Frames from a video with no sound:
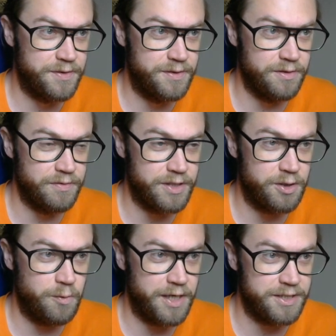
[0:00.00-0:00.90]
the
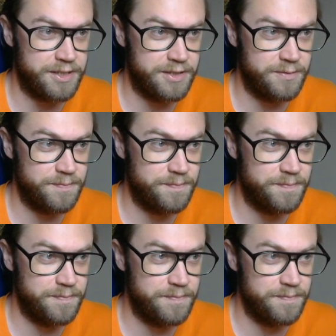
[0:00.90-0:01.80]
request
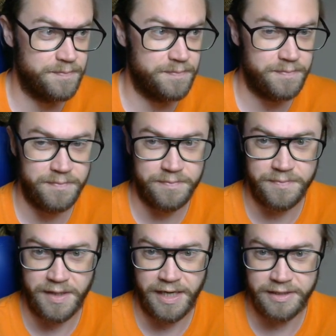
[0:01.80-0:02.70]

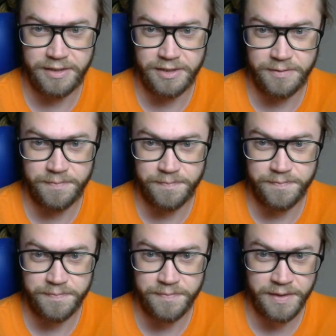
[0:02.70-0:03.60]
header
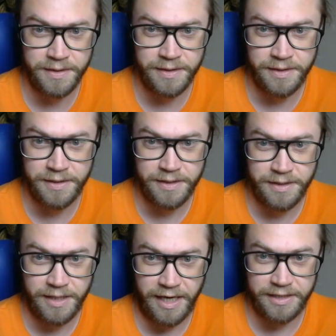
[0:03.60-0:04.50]

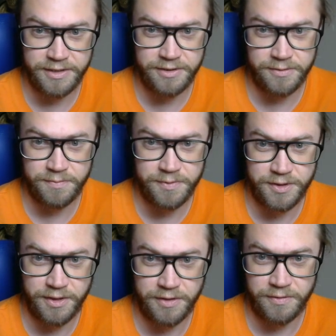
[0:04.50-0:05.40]
has.
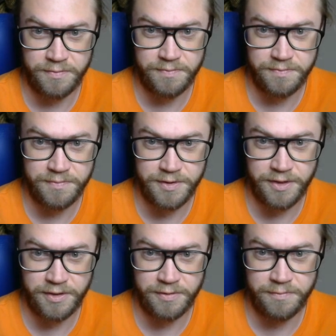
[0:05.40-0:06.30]
So,
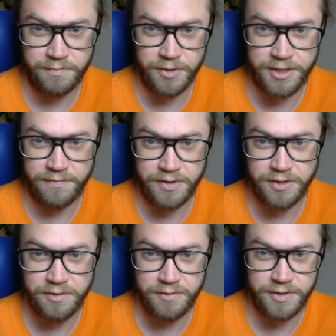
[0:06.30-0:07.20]
whatever
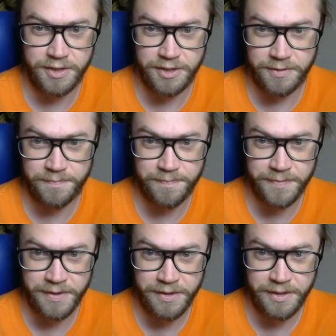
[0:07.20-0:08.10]
user
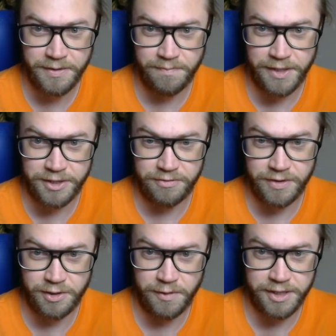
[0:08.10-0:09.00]
makes a
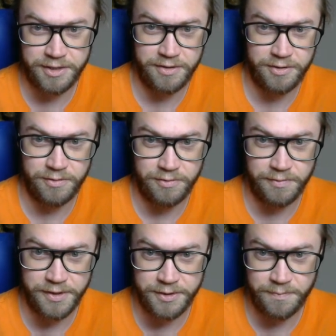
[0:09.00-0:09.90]
request, it'll
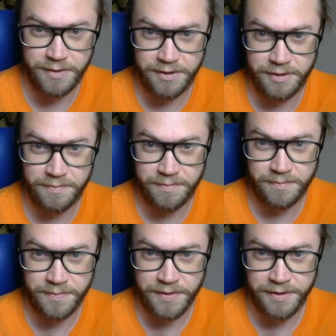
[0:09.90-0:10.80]
always be the
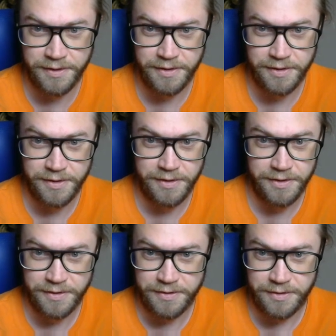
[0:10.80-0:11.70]

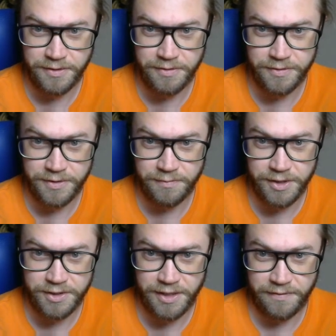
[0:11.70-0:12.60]
user
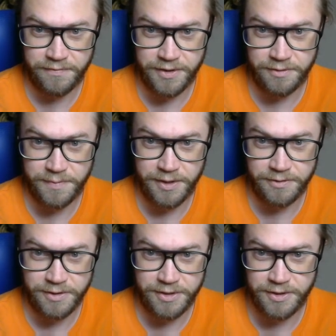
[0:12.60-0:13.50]
which that file
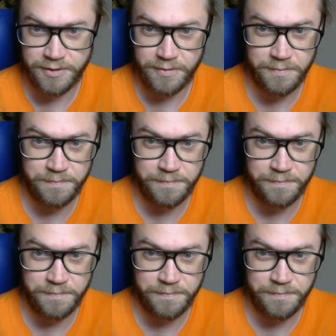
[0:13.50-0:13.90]
belongs to.